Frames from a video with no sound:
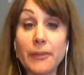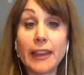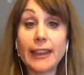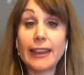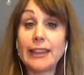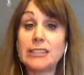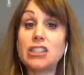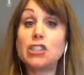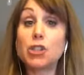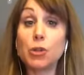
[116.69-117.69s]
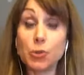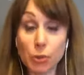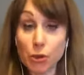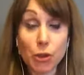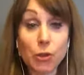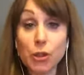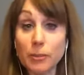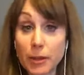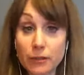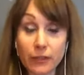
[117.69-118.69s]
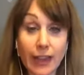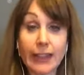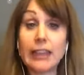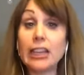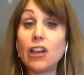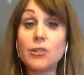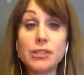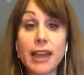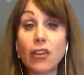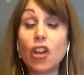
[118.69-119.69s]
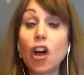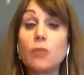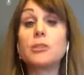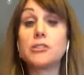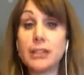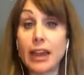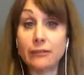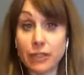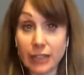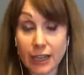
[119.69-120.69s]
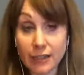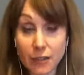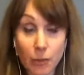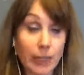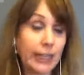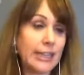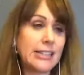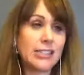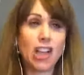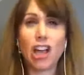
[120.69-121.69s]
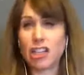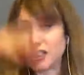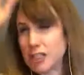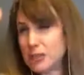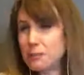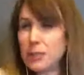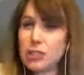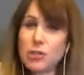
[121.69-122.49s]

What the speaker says: He is the social butterfly. He goes out almost every night of the week. He's got his spiritual